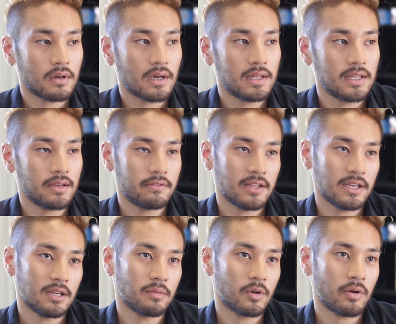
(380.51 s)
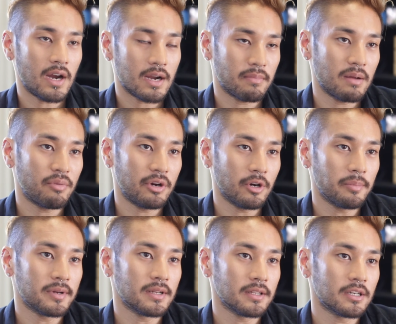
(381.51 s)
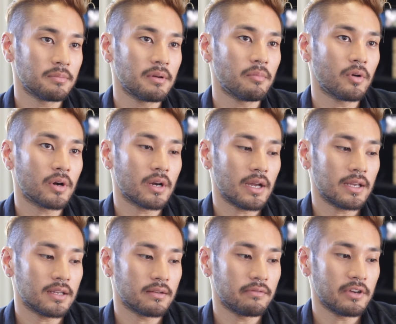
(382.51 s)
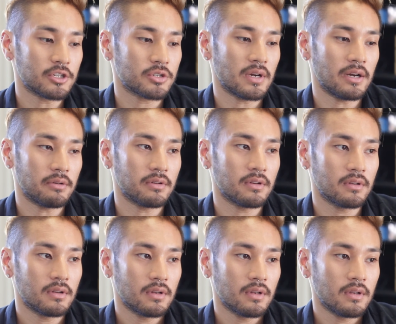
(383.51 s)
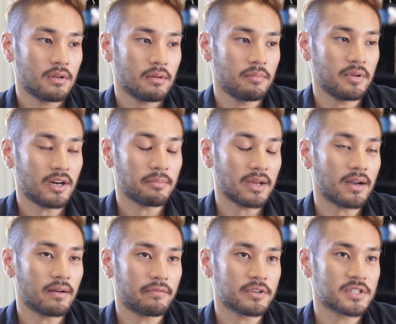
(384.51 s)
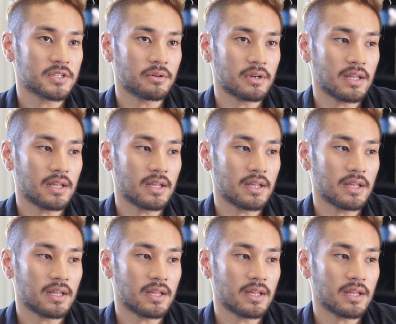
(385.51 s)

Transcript: I think if they can crack my brain open a little bit more, I can venture out beyond my comfort zone.